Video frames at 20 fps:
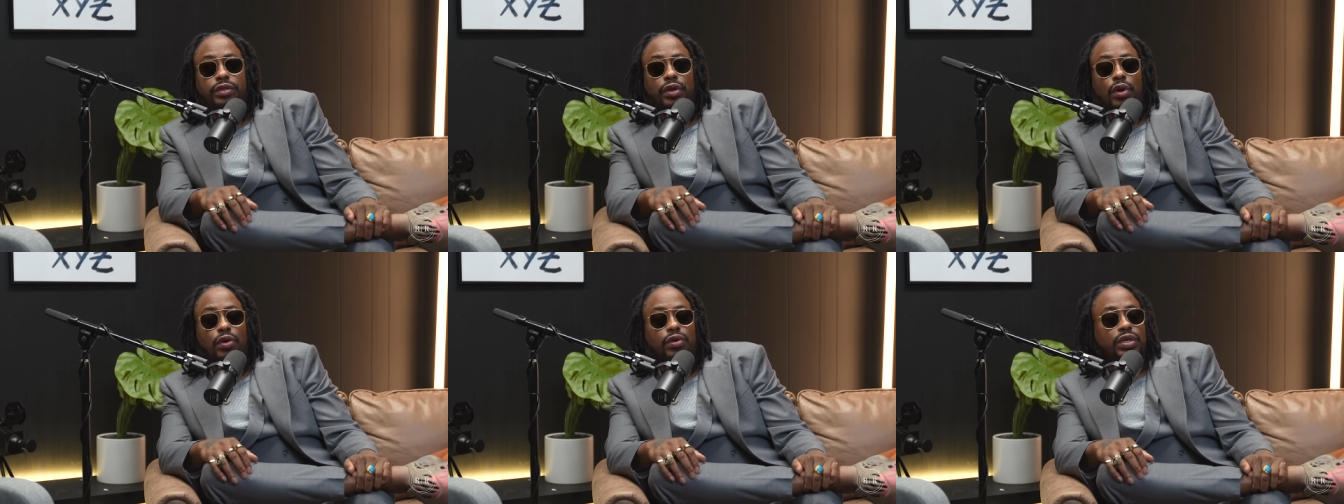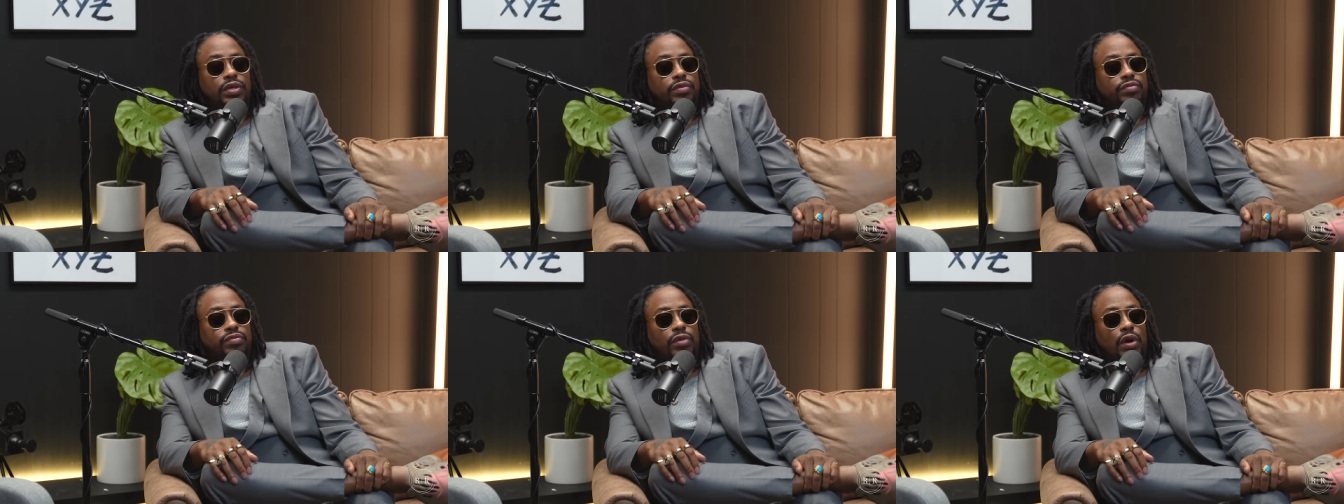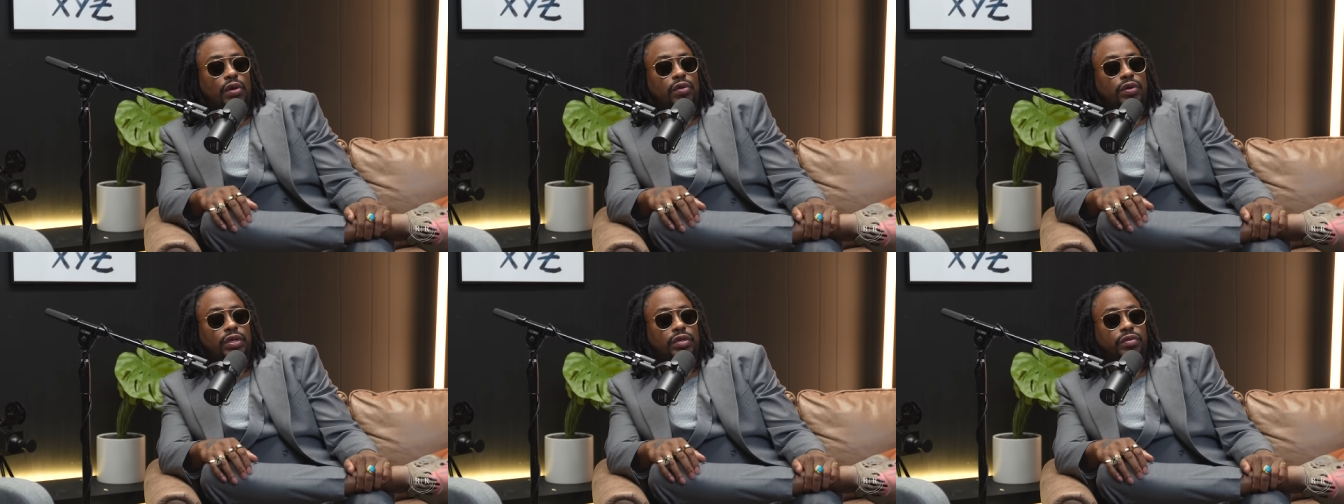30
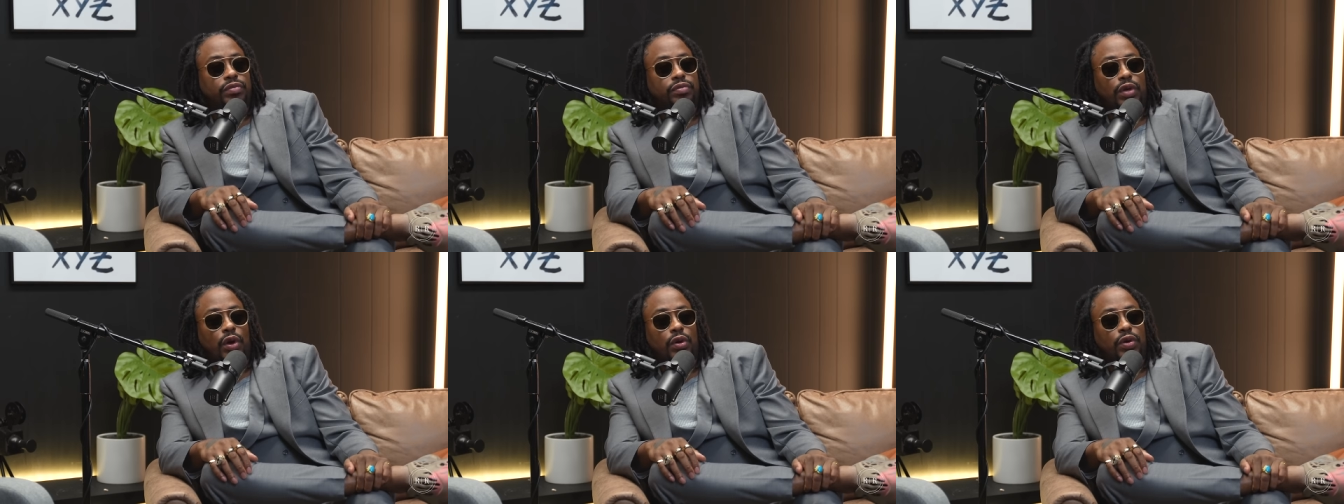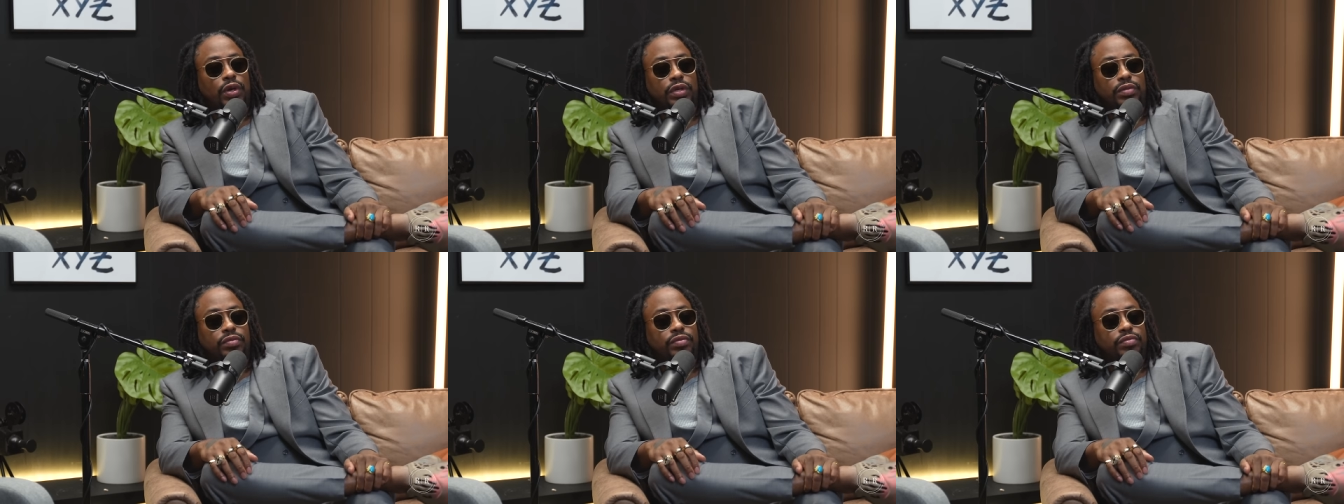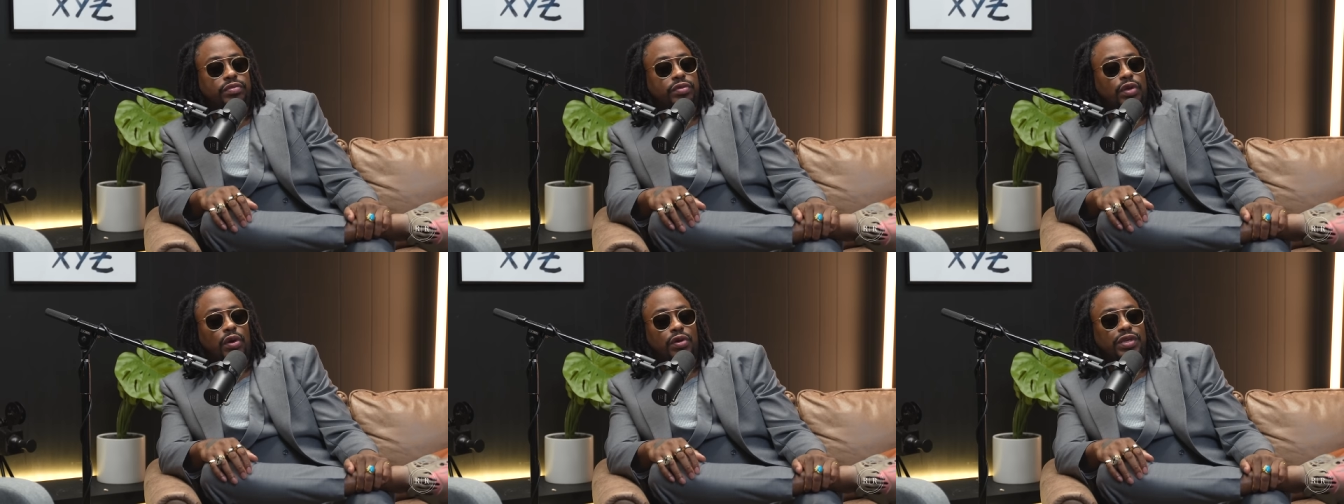
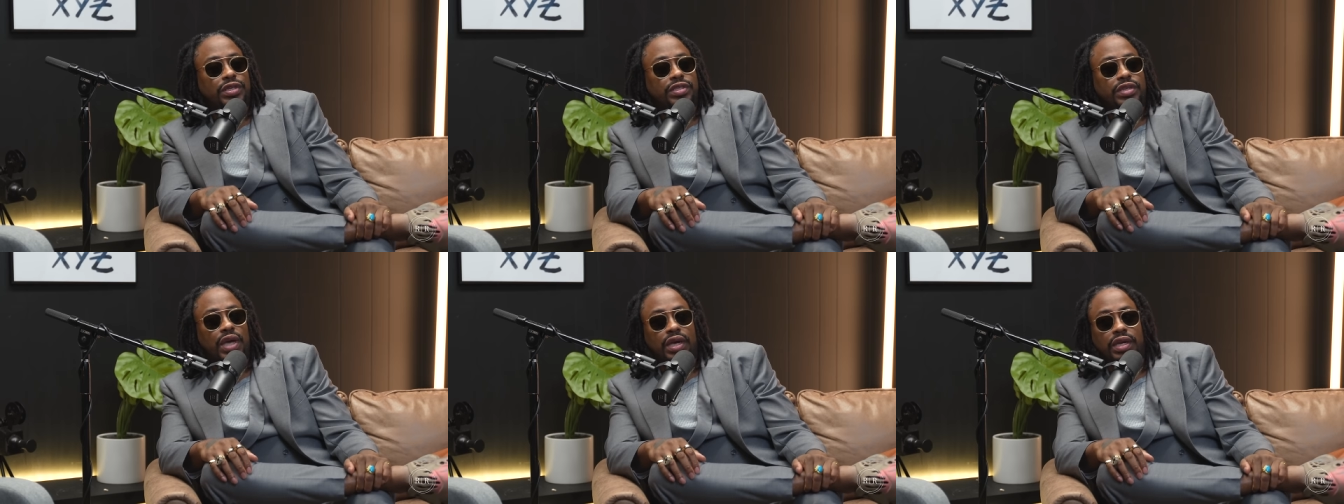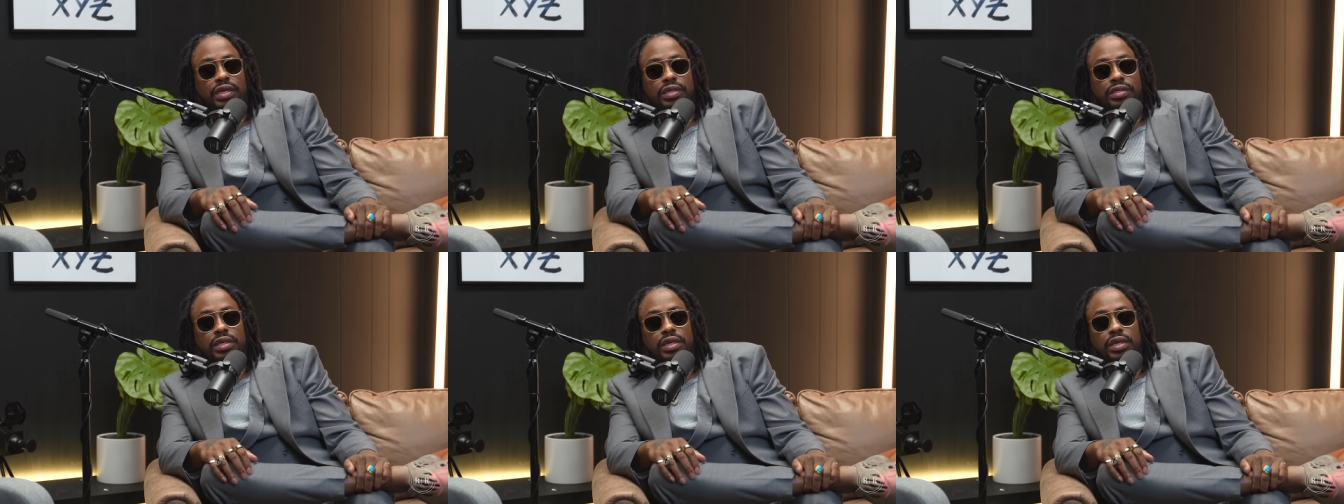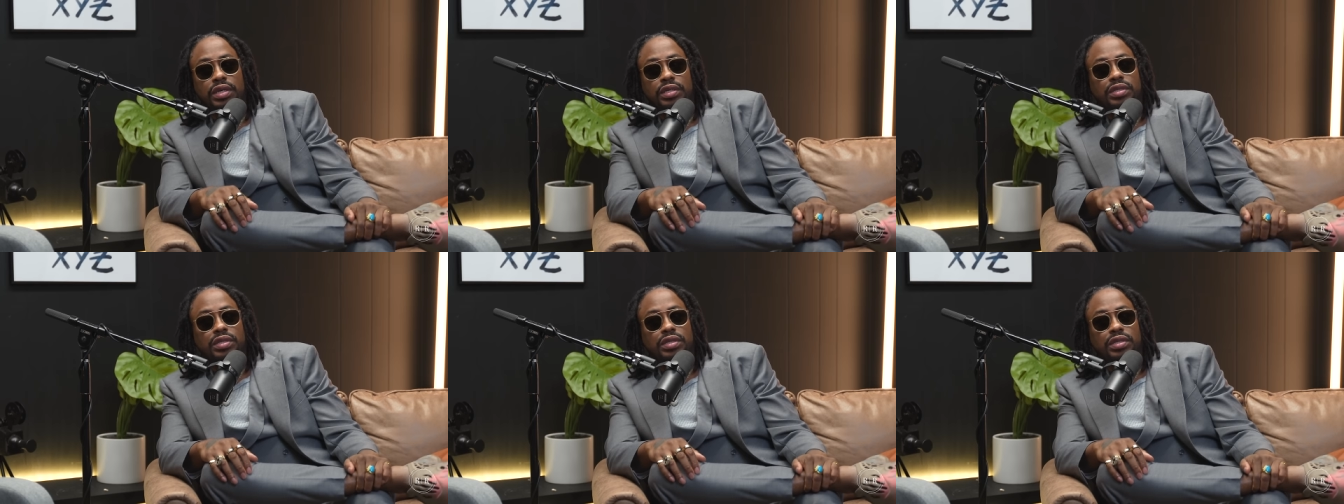seconds in,